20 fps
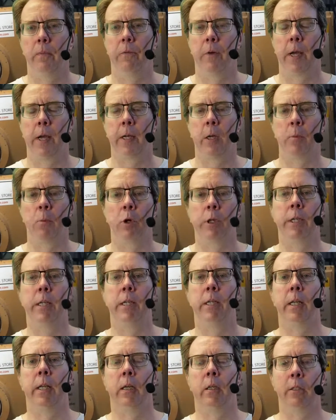find out more
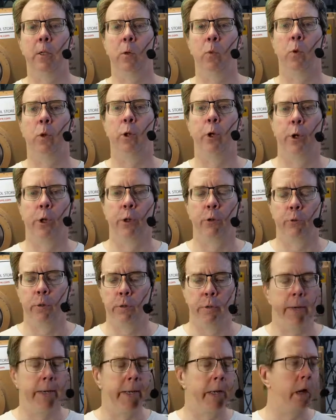details at
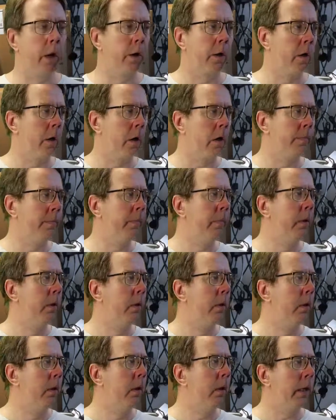woodturnersretreat.com
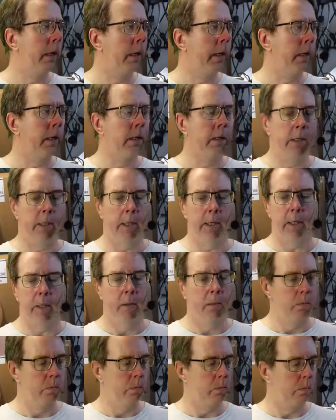and uh,
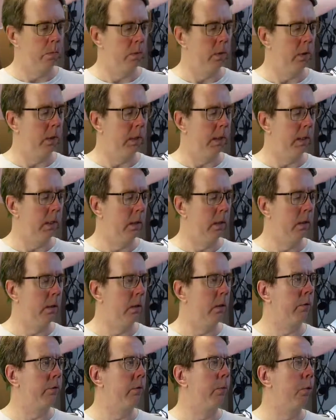we'll uh,
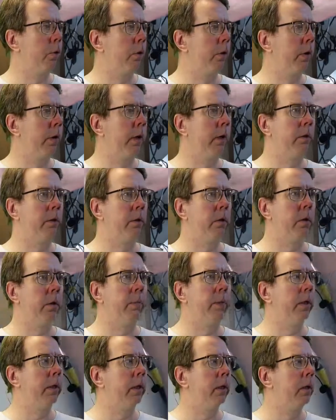look for more there. So
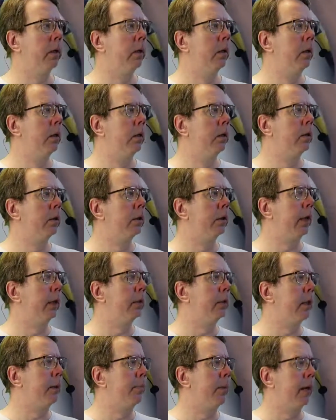let me uh, just
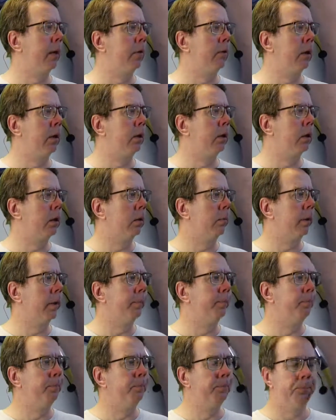change that background a little
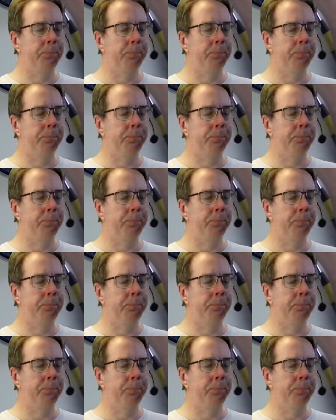bit.